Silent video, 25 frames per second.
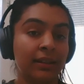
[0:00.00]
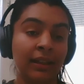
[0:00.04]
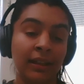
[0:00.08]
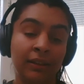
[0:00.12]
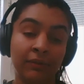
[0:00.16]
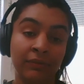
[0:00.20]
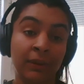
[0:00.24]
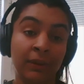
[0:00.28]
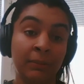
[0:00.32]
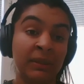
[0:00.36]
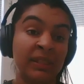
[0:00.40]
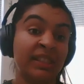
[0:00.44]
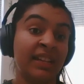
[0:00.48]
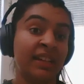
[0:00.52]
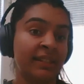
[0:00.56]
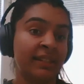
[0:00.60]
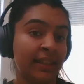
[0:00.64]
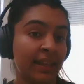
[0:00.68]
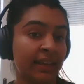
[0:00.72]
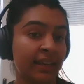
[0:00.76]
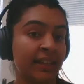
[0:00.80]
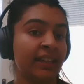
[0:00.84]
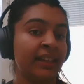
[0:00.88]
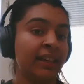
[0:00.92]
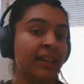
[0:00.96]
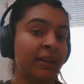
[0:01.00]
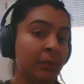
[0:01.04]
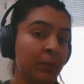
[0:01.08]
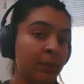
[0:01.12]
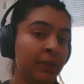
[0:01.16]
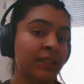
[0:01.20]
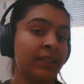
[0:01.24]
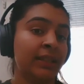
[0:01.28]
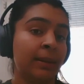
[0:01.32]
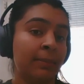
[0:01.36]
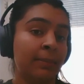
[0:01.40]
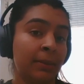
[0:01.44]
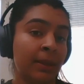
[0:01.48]
Remy said, taking it one
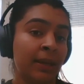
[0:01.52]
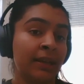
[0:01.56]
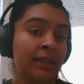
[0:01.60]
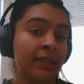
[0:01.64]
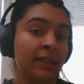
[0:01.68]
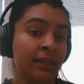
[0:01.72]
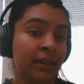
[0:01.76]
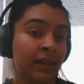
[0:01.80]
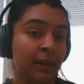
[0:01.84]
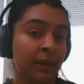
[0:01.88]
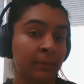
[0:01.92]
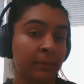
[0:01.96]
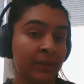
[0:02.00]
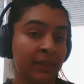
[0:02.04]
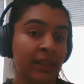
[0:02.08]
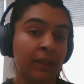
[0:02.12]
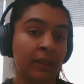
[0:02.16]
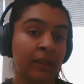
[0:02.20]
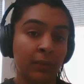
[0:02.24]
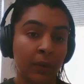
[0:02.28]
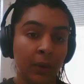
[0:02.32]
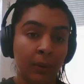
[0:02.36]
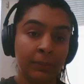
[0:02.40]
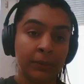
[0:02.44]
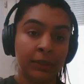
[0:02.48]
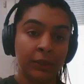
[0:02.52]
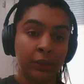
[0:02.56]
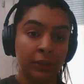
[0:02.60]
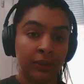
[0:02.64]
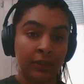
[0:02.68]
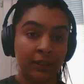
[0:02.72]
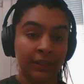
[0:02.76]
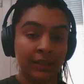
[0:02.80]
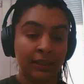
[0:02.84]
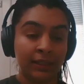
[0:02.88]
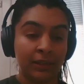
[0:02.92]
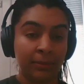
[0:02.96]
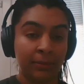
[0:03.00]
step at a time, seeing what
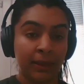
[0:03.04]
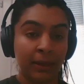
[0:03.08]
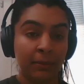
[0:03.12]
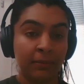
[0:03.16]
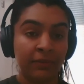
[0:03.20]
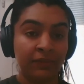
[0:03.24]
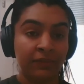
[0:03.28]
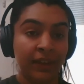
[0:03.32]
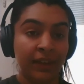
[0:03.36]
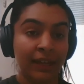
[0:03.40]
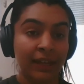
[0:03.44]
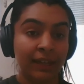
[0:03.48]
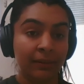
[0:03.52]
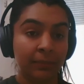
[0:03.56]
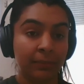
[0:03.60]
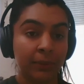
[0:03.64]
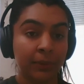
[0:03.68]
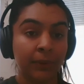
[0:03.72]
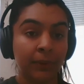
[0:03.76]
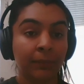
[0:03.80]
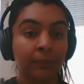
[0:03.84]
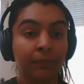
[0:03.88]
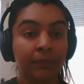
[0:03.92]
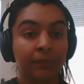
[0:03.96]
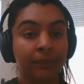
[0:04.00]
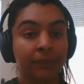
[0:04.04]
opportunities become available?